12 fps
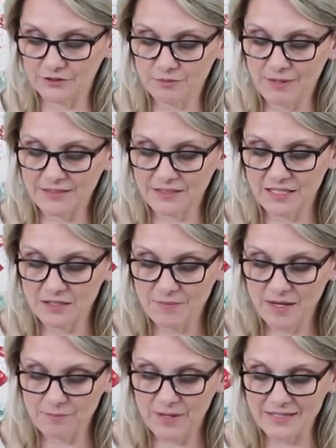thread in
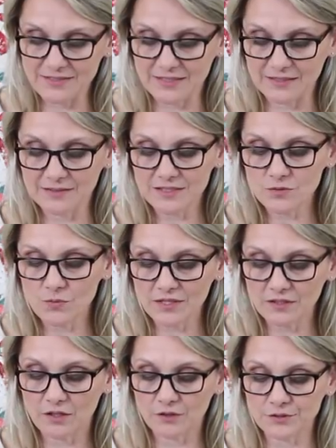my basket this
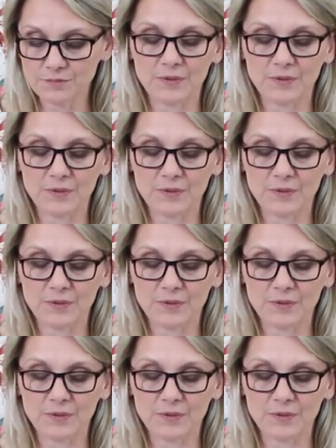one calls